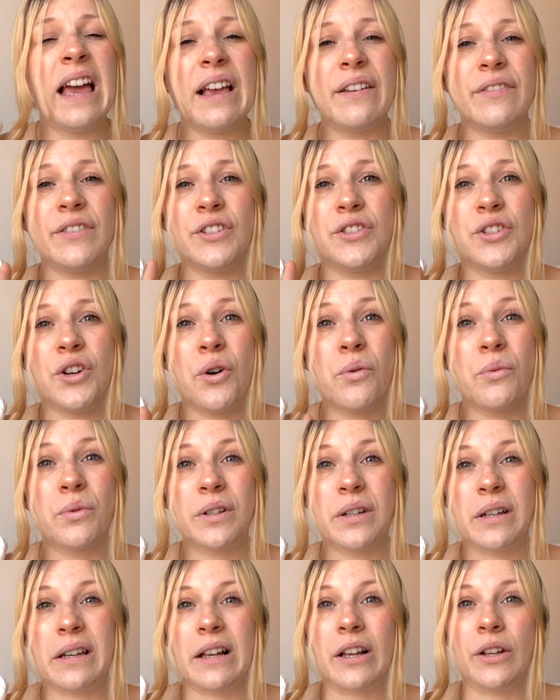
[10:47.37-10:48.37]
If you don't want
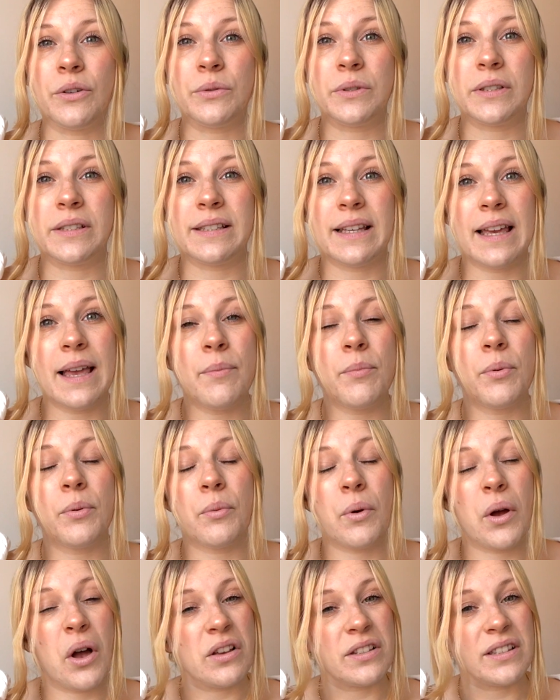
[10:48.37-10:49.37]
to include a zip,
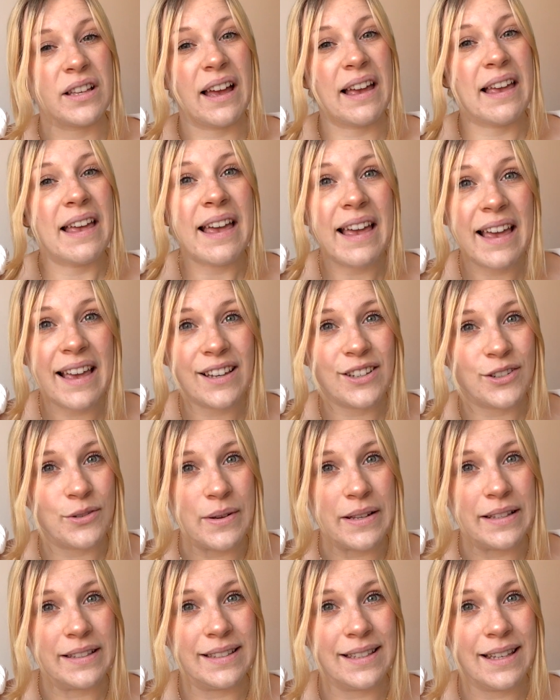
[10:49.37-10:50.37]
because I hate
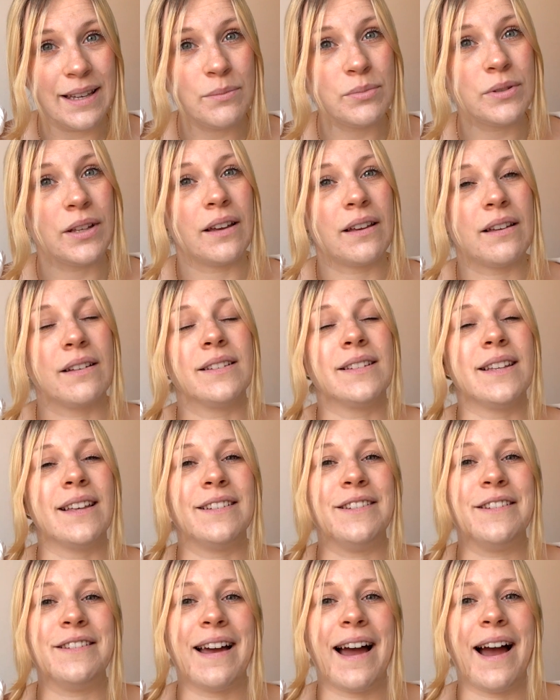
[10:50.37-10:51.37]
doing zips, I can tell
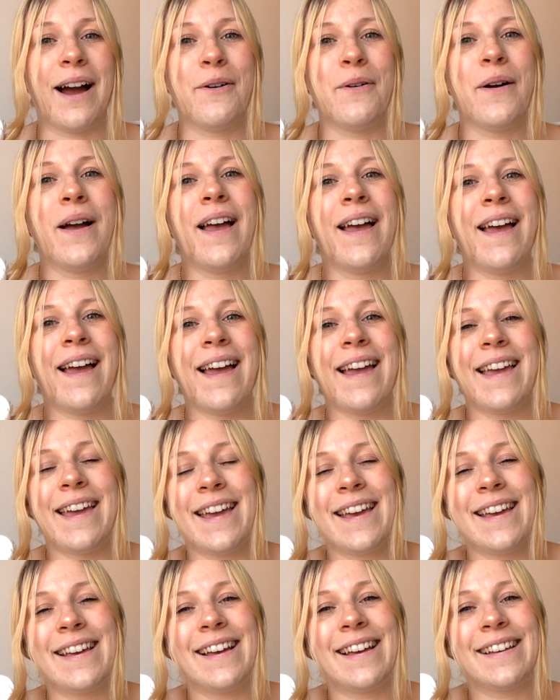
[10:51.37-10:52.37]
you now,
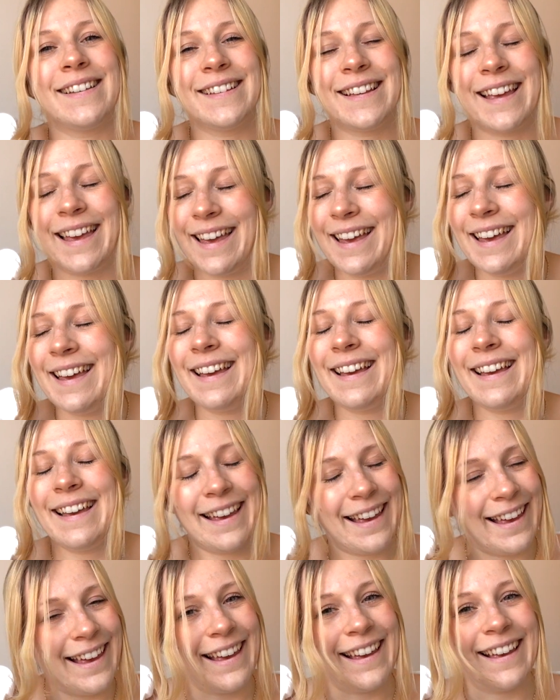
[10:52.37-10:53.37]

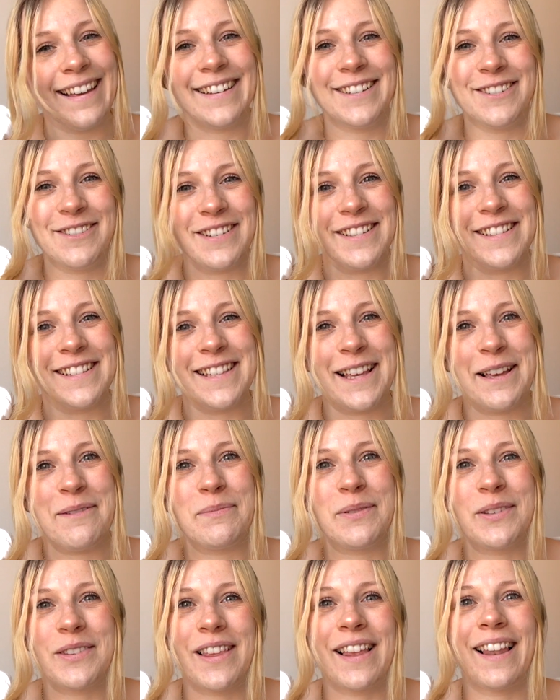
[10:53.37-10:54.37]
hate doing
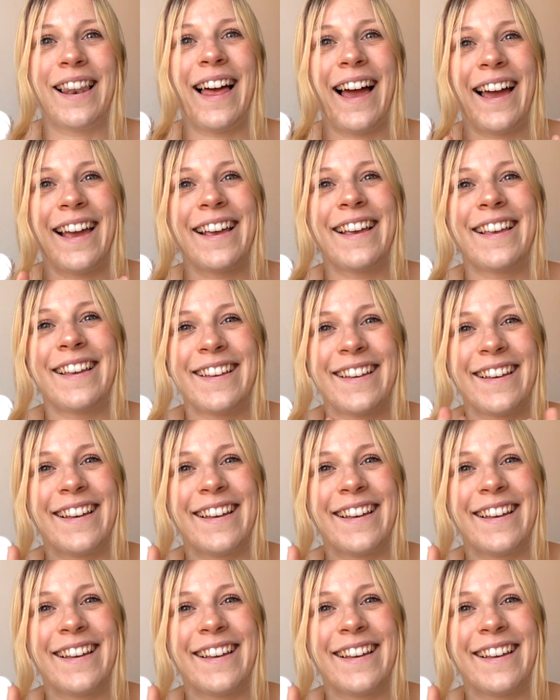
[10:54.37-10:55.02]
zips. They're like